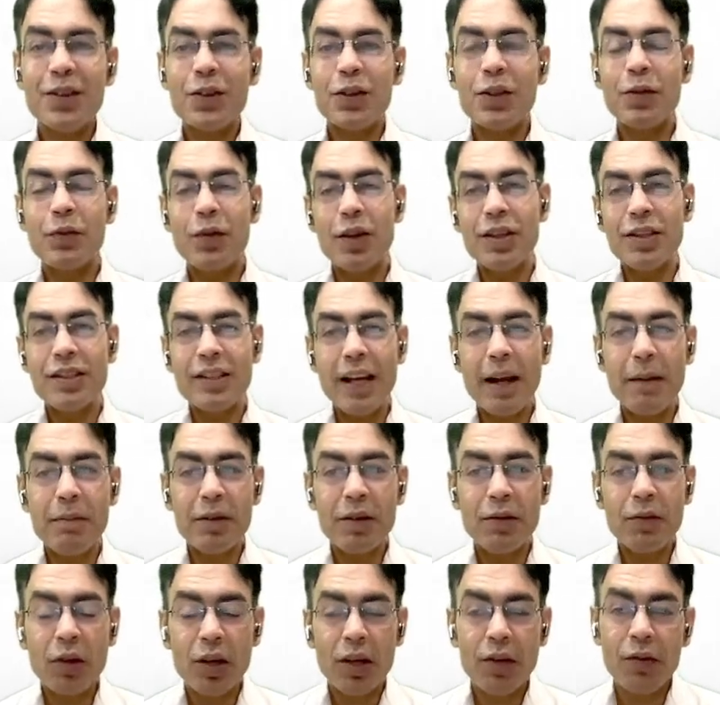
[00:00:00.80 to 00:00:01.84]
So the first
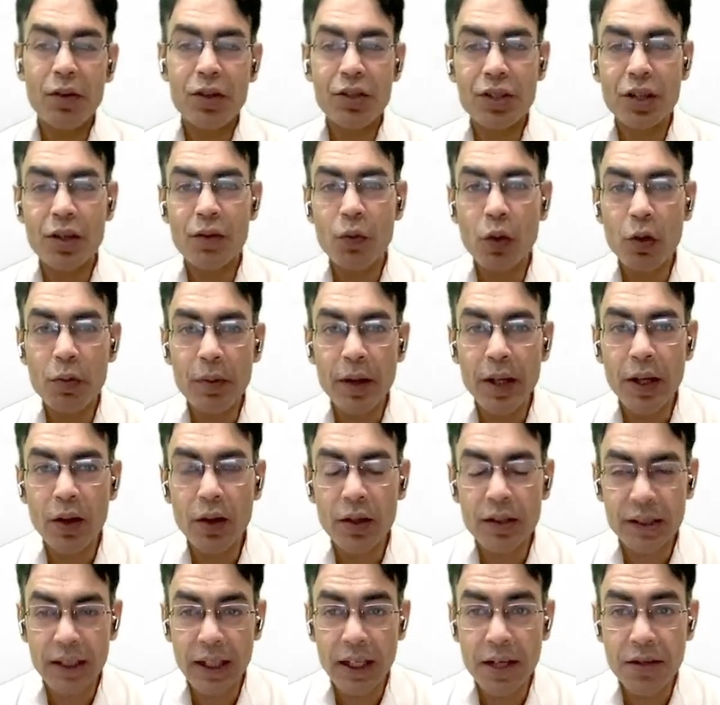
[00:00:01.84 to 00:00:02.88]
chapter for revision would be
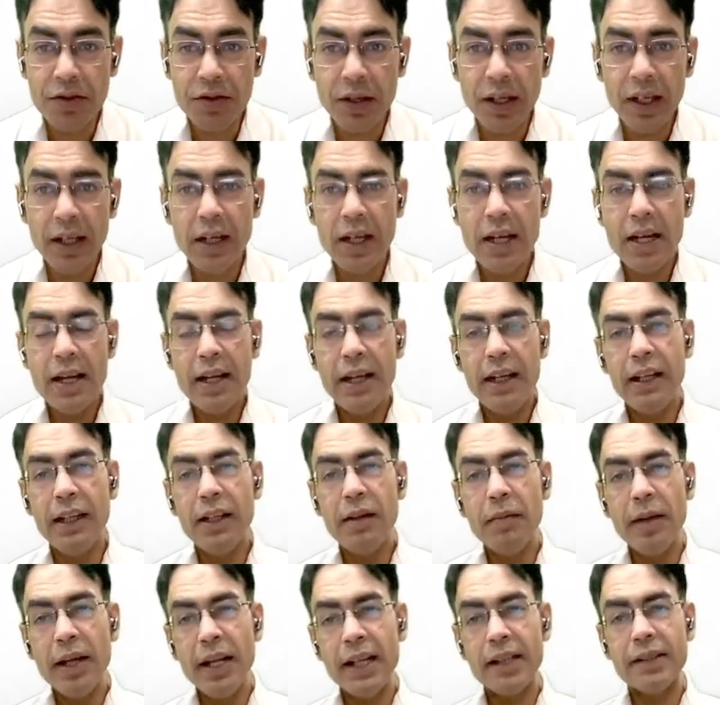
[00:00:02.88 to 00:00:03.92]
your cell injury.
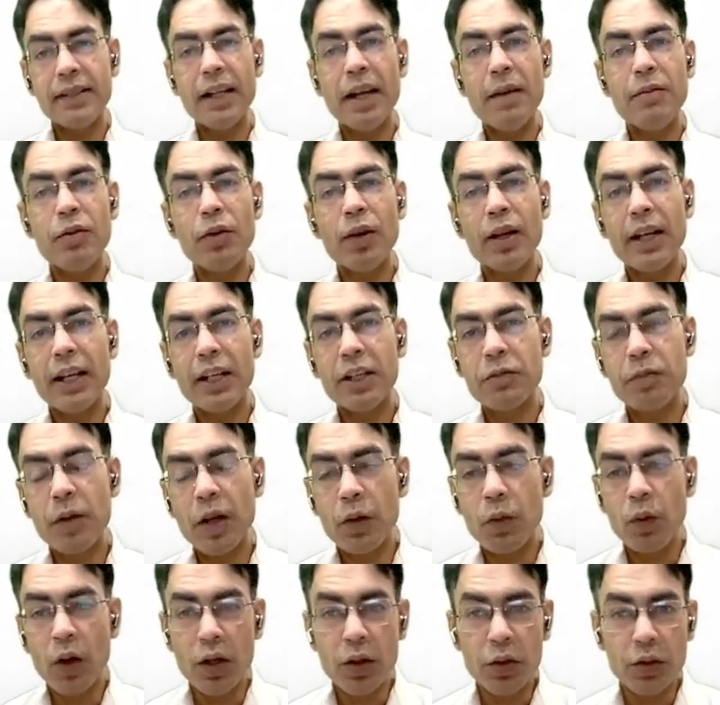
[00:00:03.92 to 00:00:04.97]
In the main exam, you can
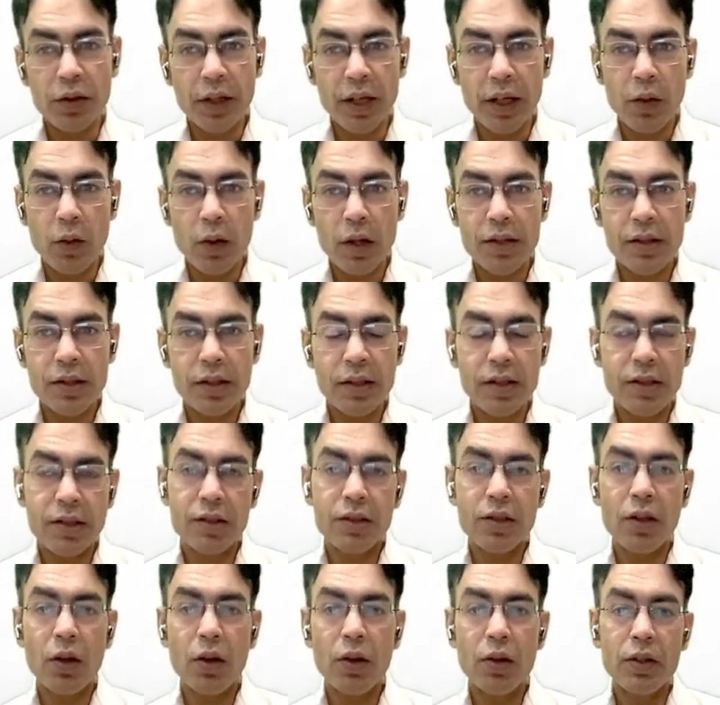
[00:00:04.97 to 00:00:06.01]
expect 1 to 3
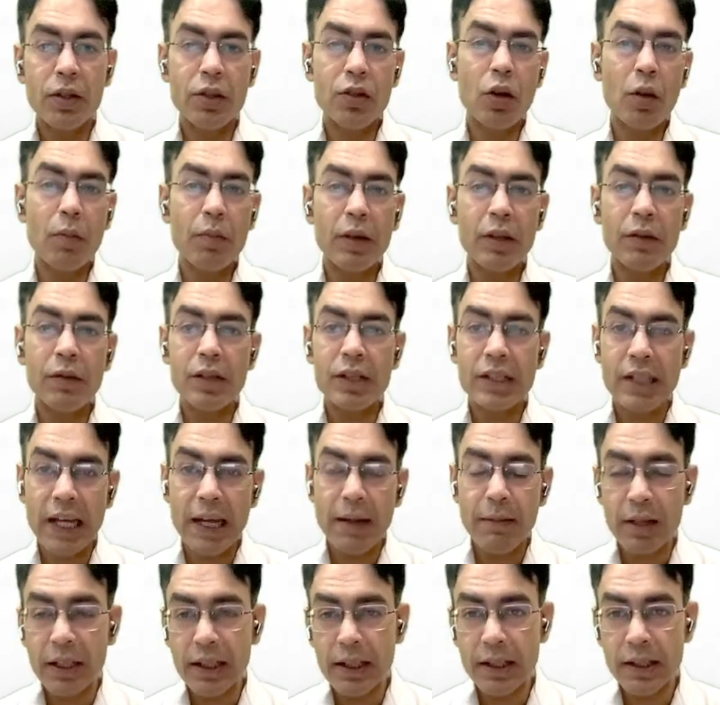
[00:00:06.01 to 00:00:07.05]
questions. Now, the topics which
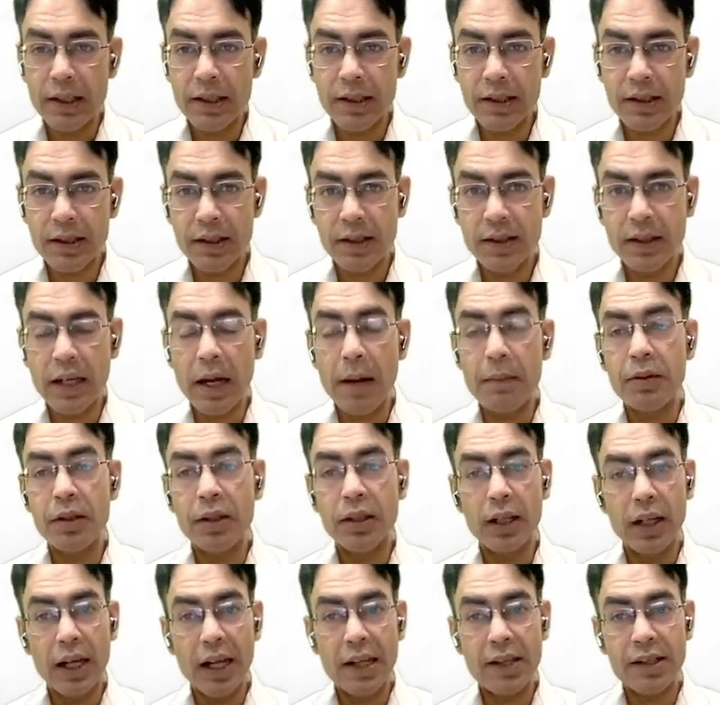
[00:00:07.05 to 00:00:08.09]
came in this
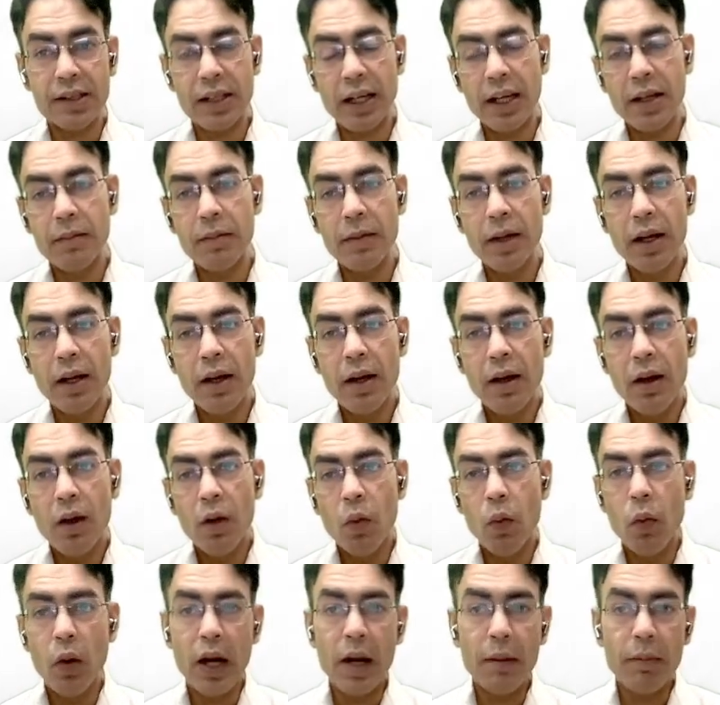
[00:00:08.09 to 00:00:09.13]
chapter the last time
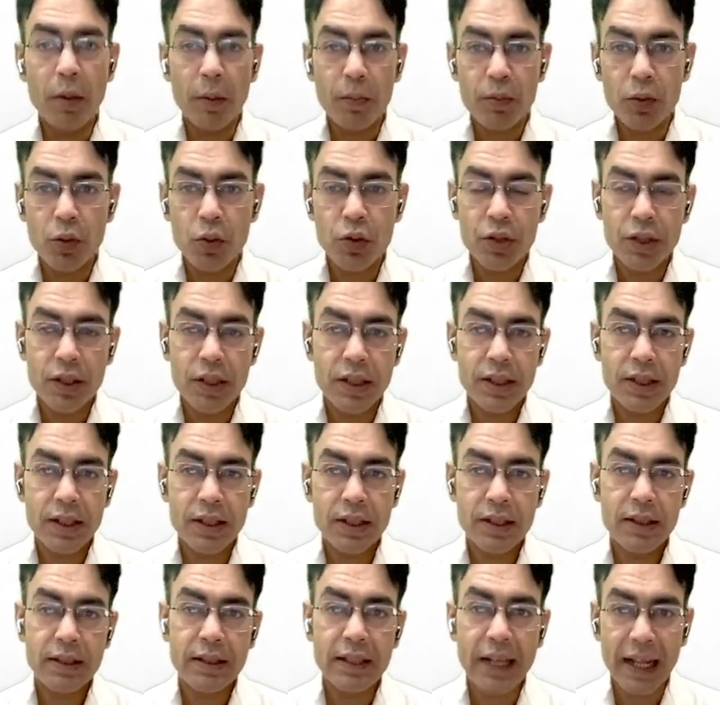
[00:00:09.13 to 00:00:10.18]
were
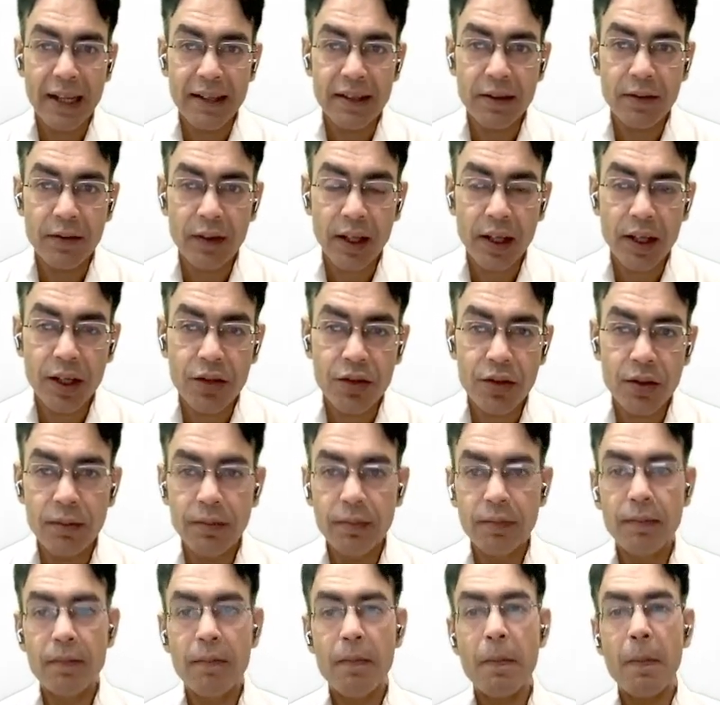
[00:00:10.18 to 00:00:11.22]
apoptosis,
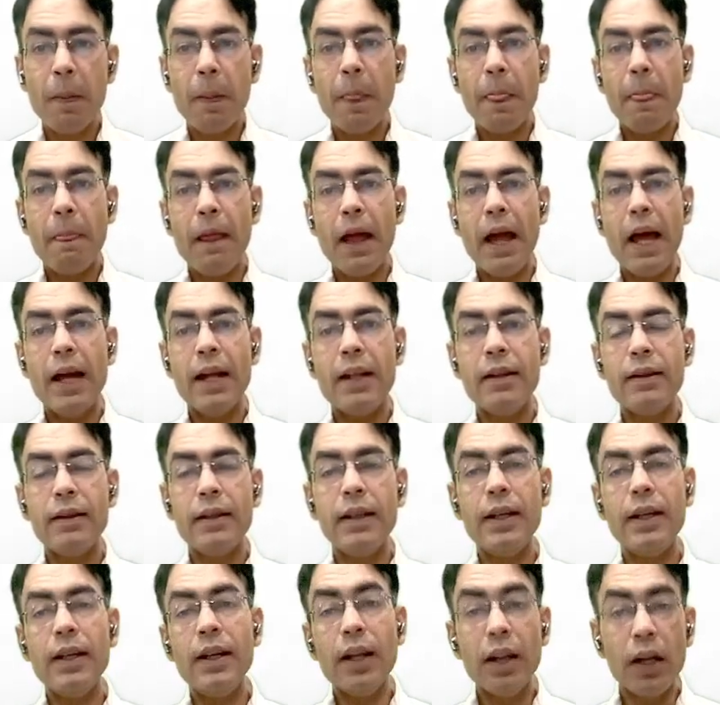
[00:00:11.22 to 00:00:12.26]
calcification, and
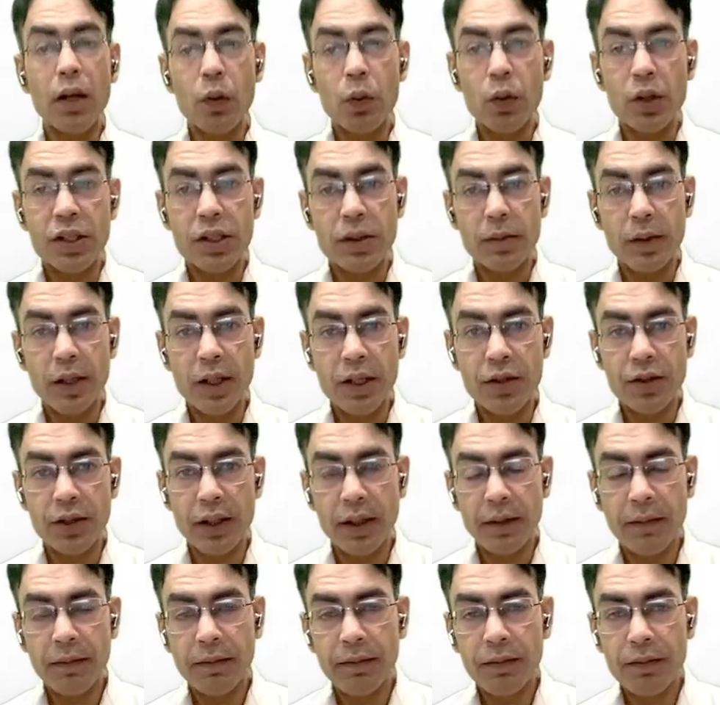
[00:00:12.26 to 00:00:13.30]
the irreversible
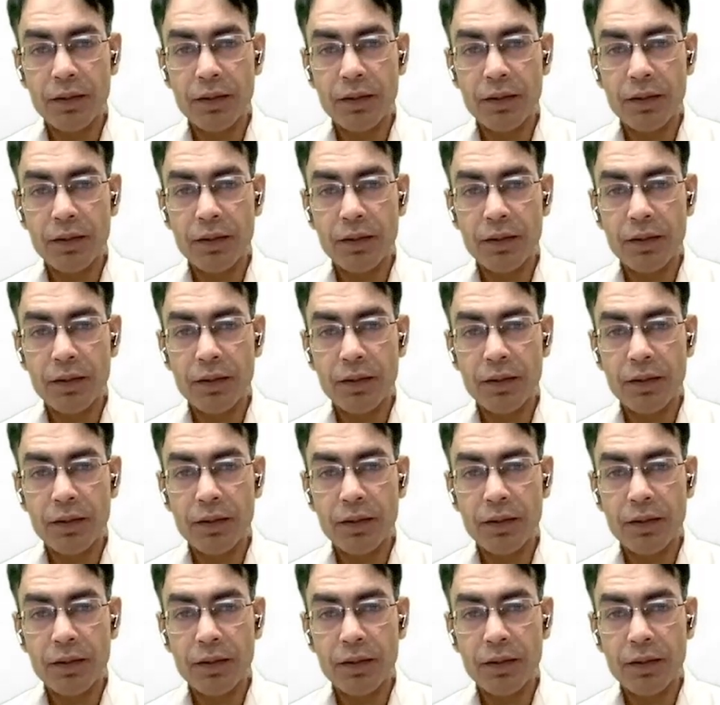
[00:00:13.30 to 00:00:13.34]
injury.